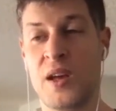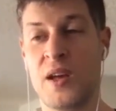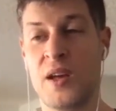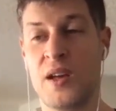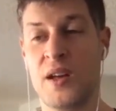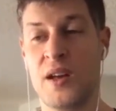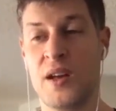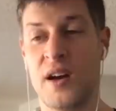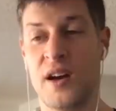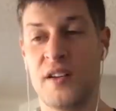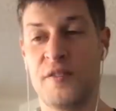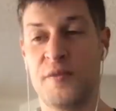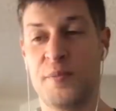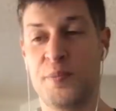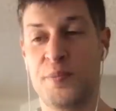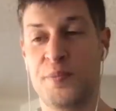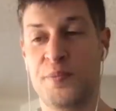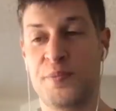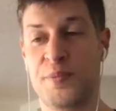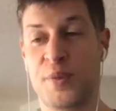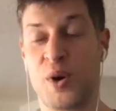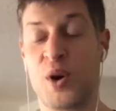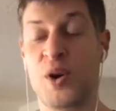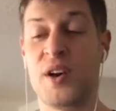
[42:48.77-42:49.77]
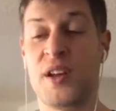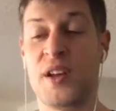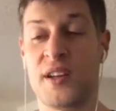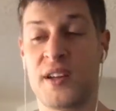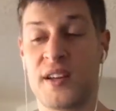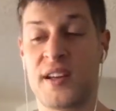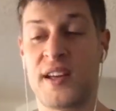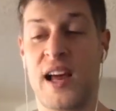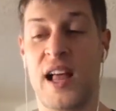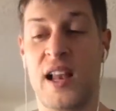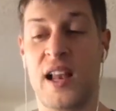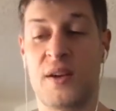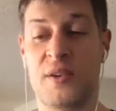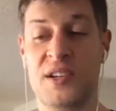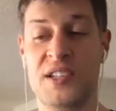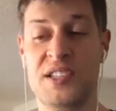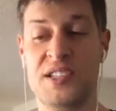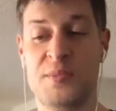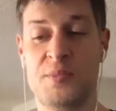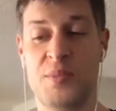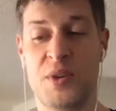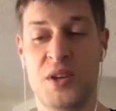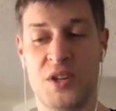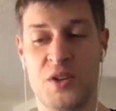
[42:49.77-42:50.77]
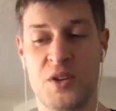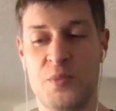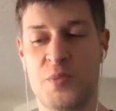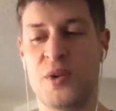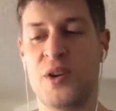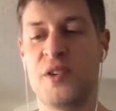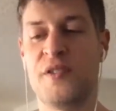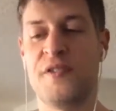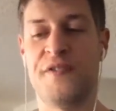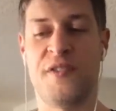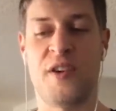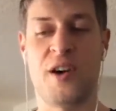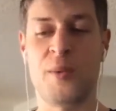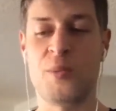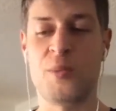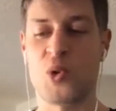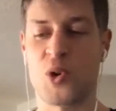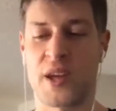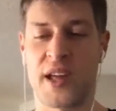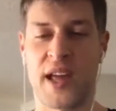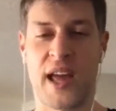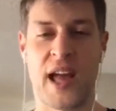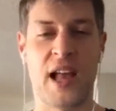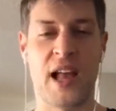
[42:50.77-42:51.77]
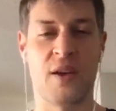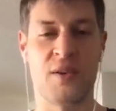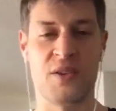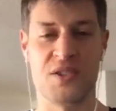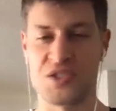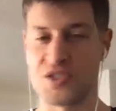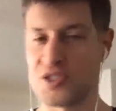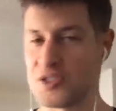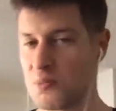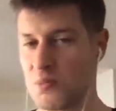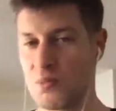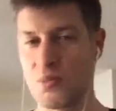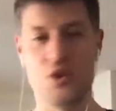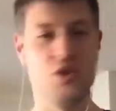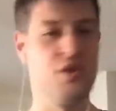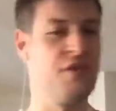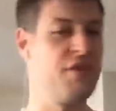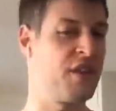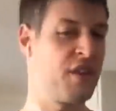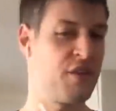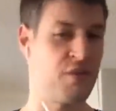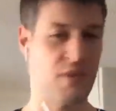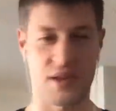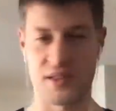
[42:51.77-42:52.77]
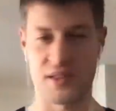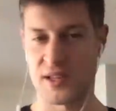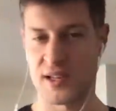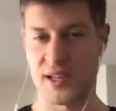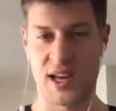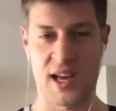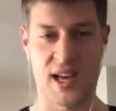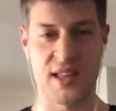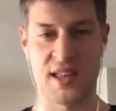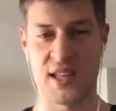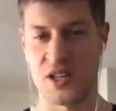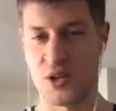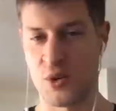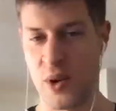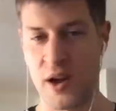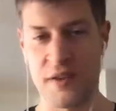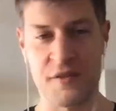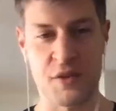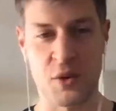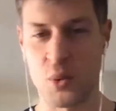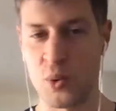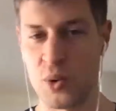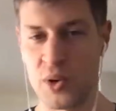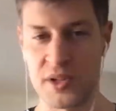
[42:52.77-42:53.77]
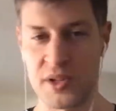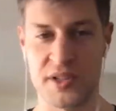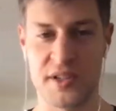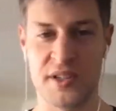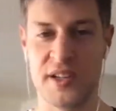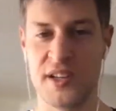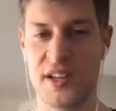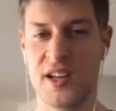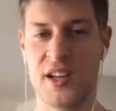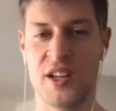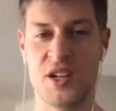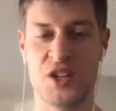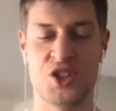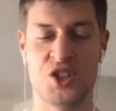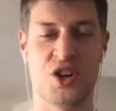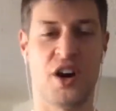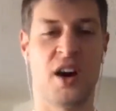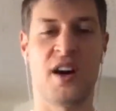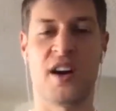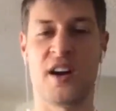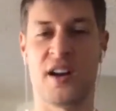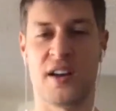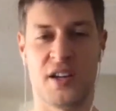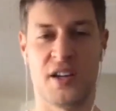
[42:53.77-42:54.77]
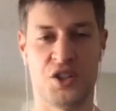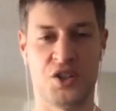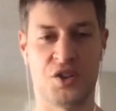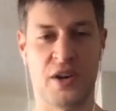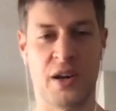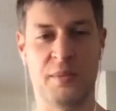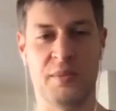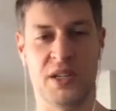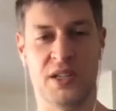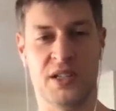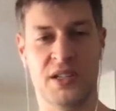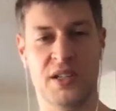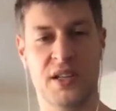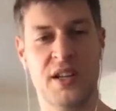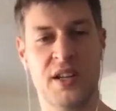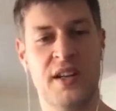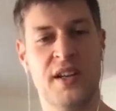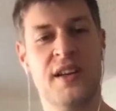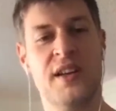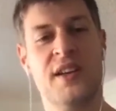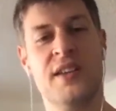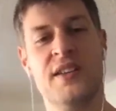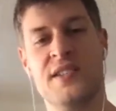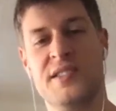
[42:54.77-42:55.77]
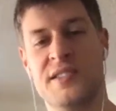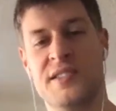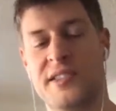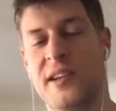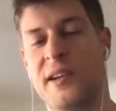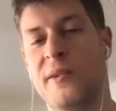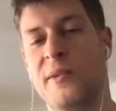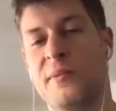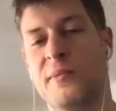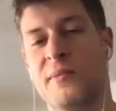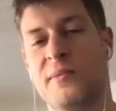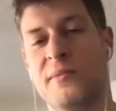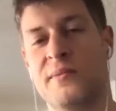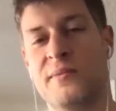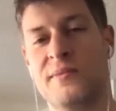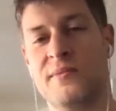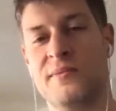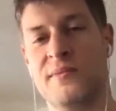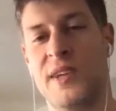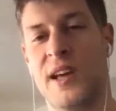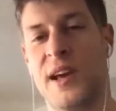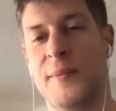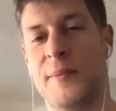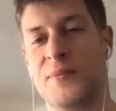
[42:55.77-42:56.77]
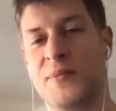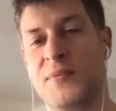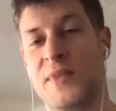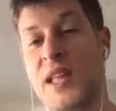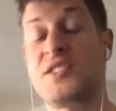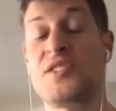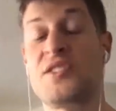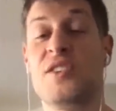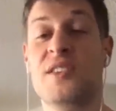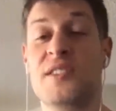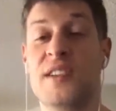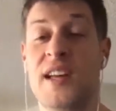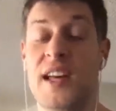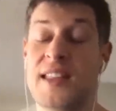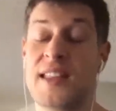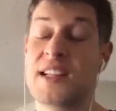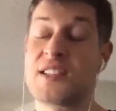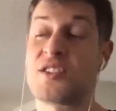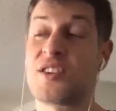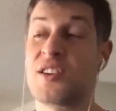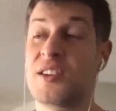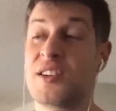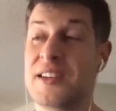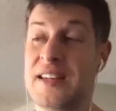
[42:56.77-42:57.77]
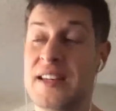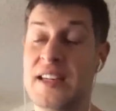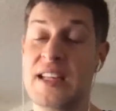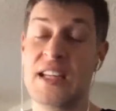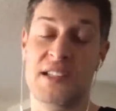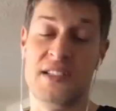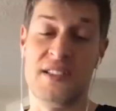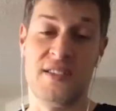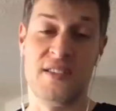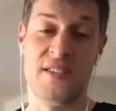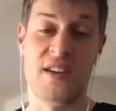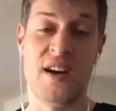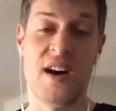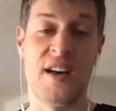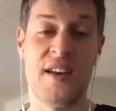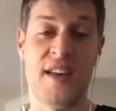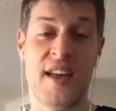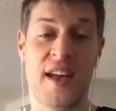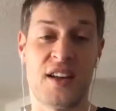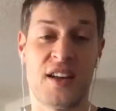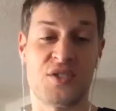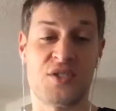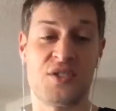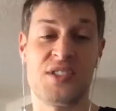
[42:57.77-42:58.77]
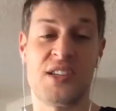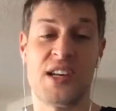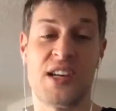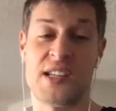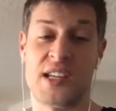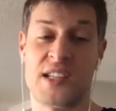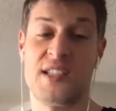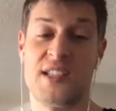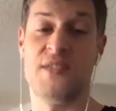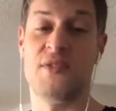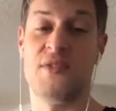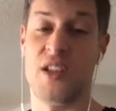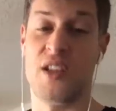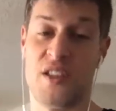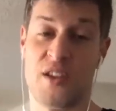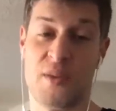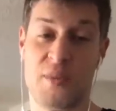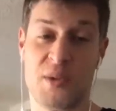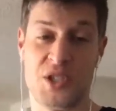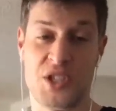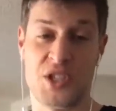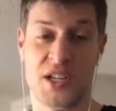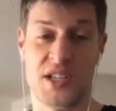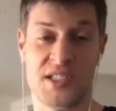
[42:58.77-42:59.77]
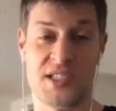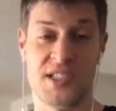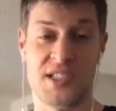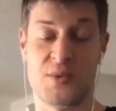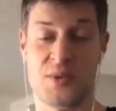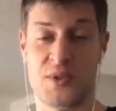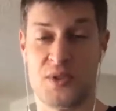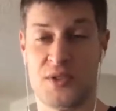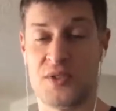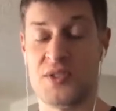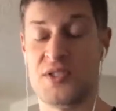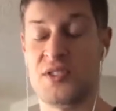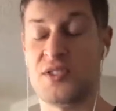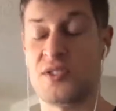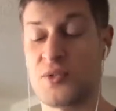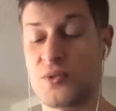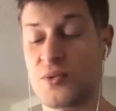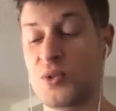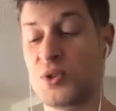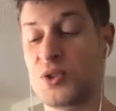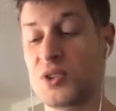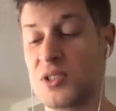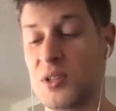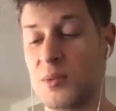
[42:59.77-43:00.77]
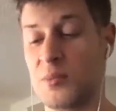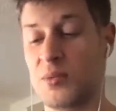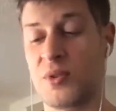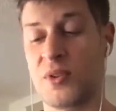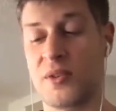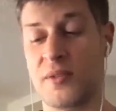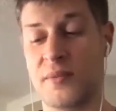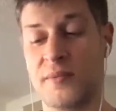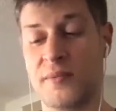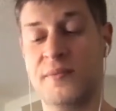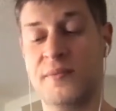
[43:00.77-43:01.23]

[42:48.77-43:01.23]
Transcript: of burning calories, but you burn far more calories just moving throughout the day than you ever would jogging on a treadmill. So yeah, that's called and that's called NEAT, non-exercise activity thermogenesis, which is crucially important.